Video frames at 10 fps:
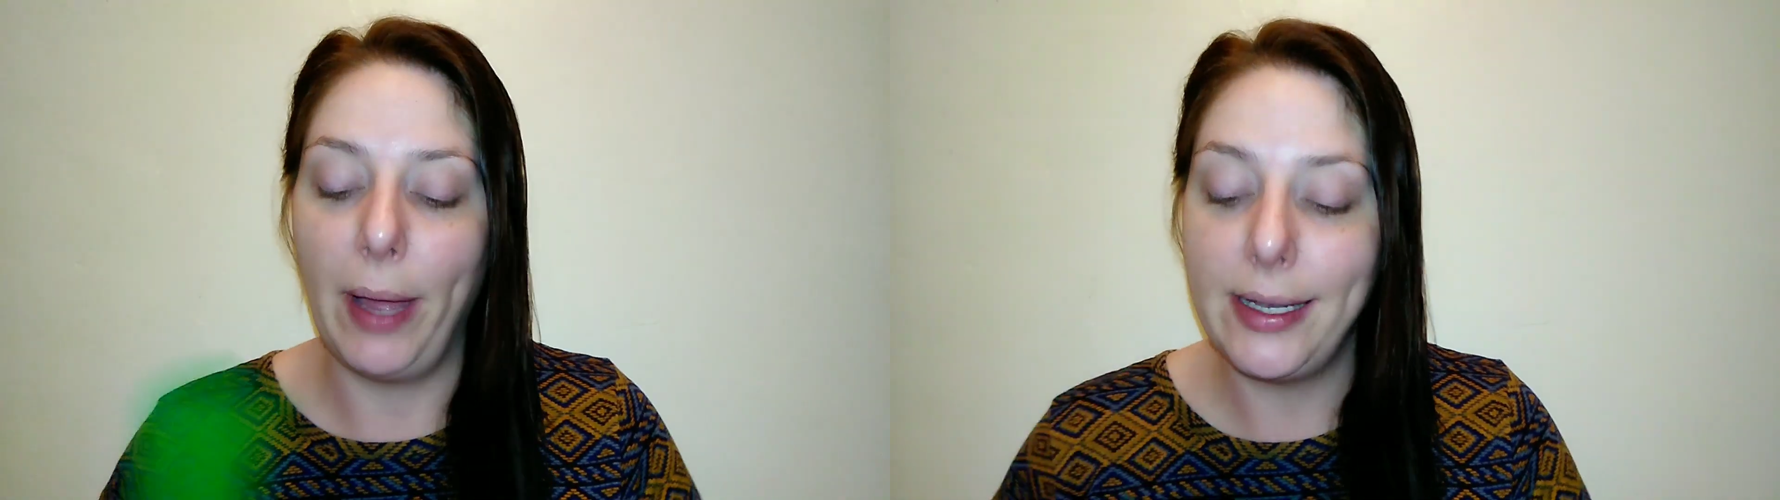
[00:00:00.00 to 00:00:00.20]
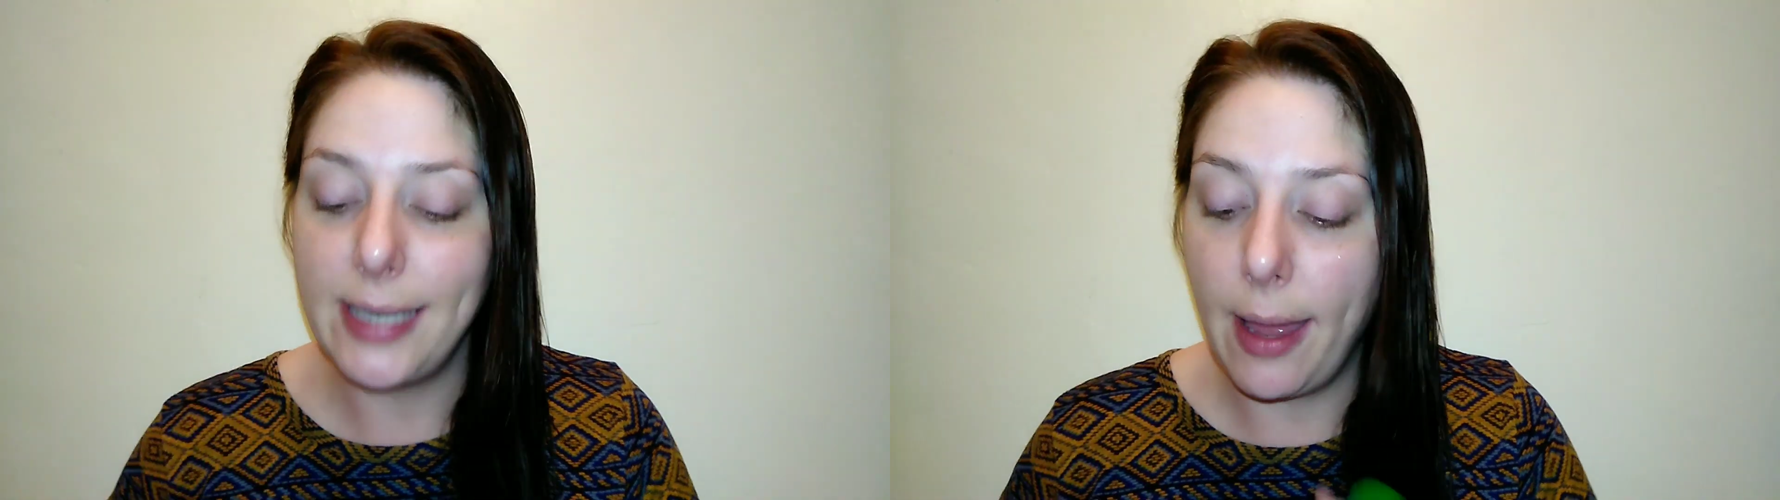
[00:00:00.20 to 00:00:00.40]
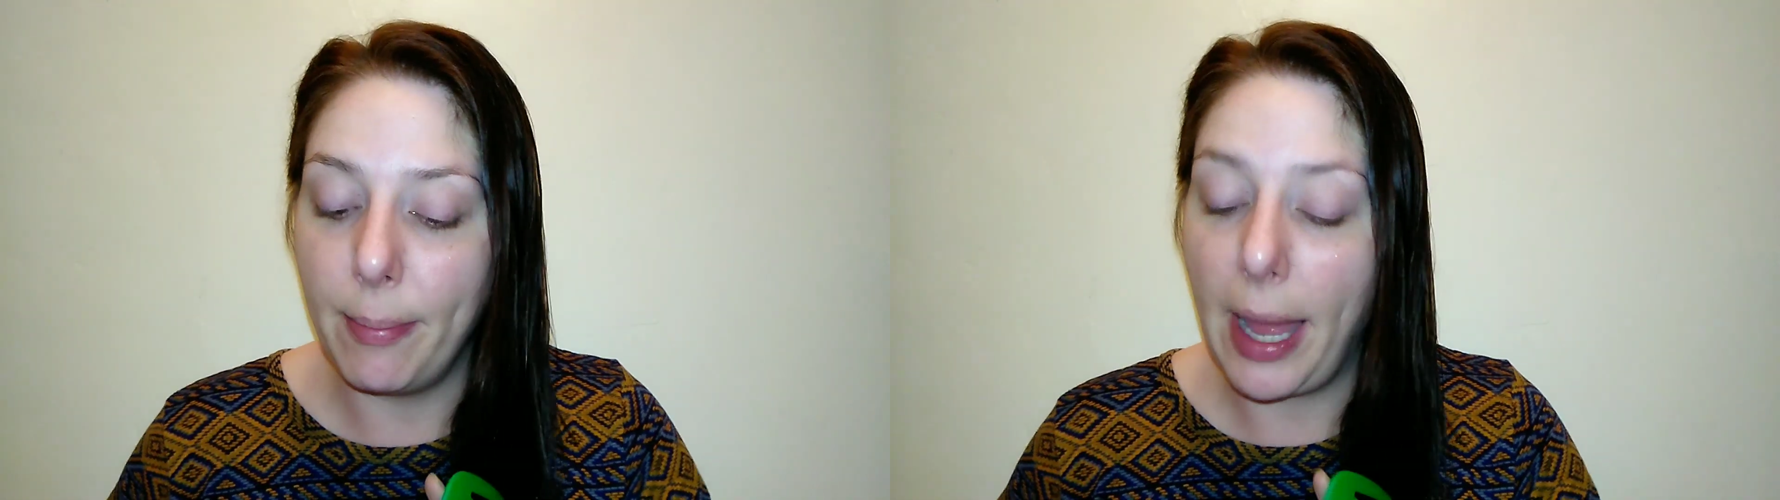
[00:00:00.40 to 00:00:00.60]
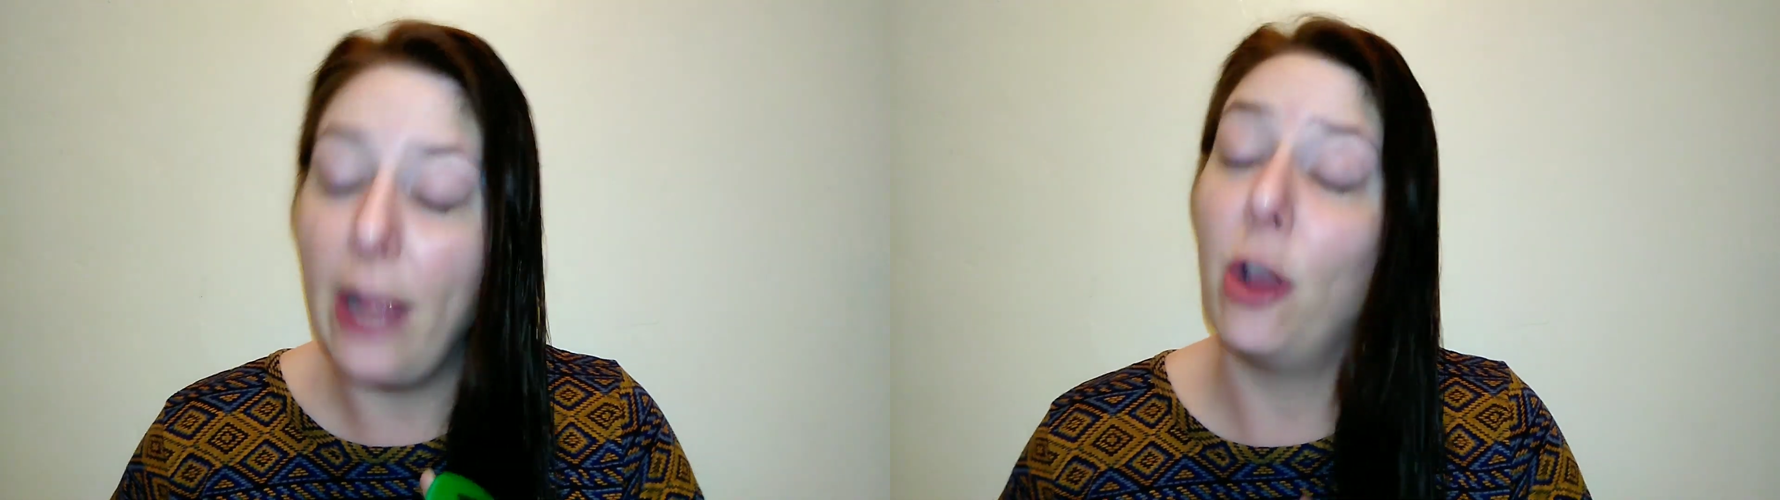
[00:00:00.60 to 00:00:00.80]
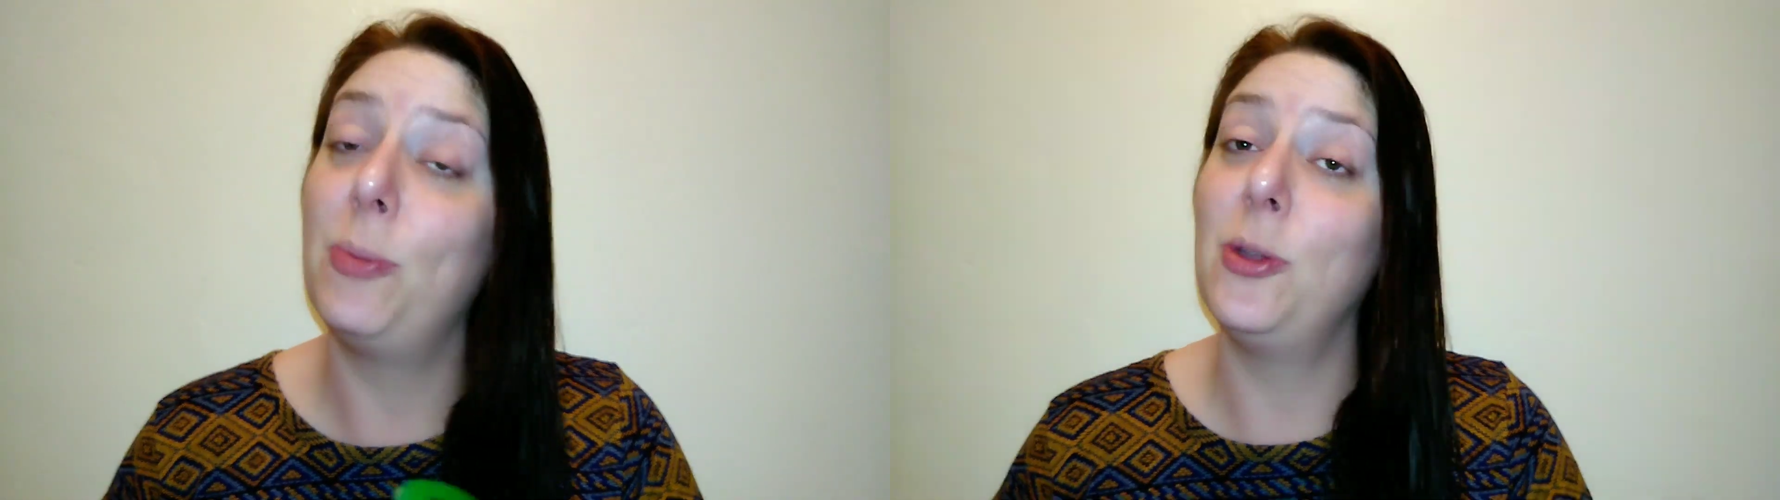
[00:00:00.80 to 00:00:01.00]
But um,
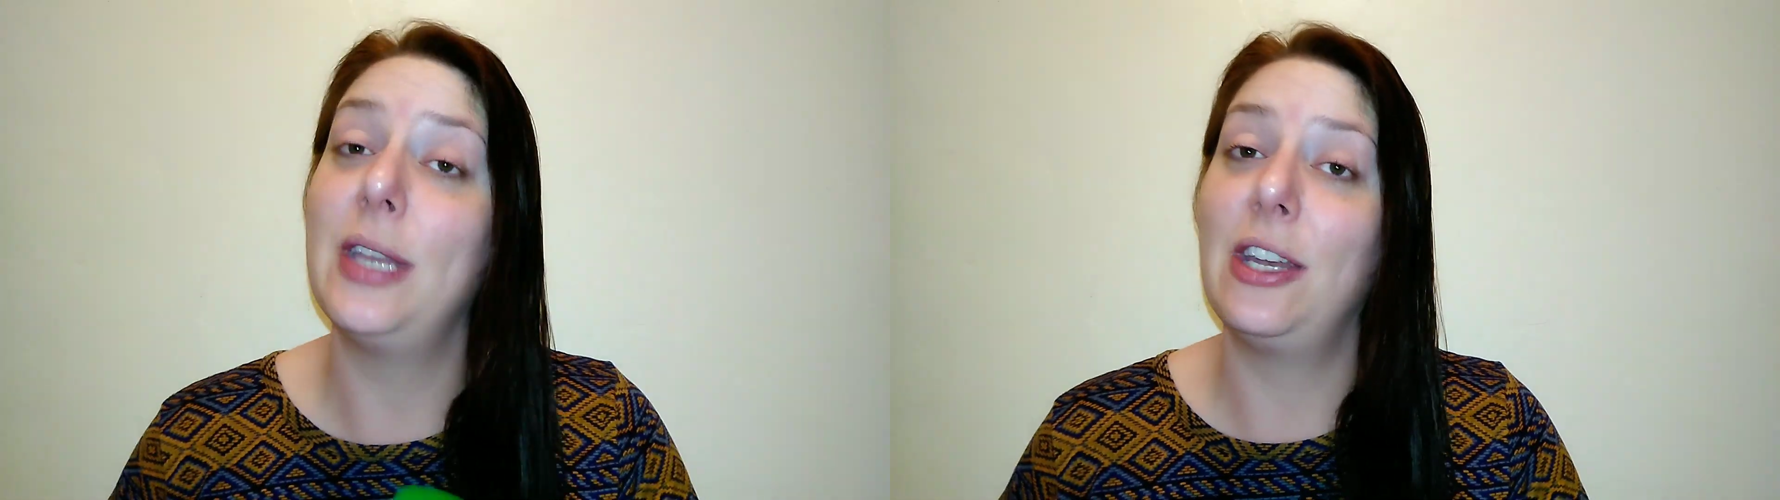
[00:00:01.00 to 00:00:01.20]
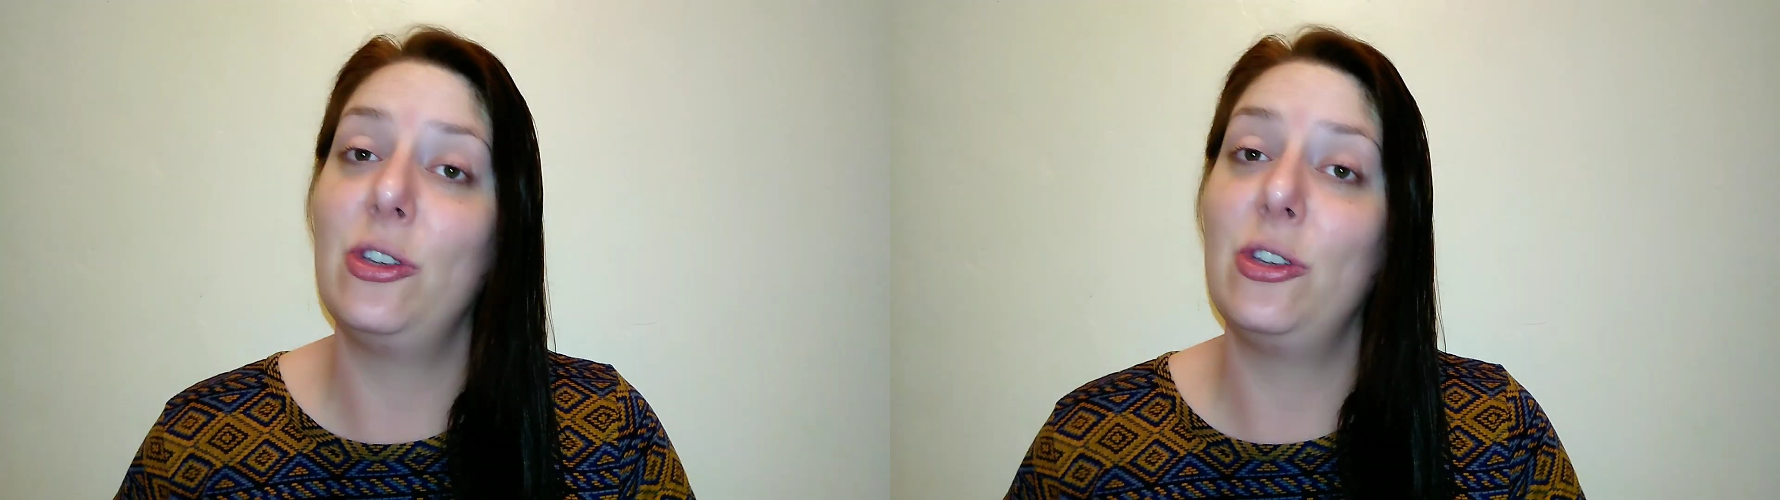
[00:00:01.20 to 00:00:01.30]
I hope you did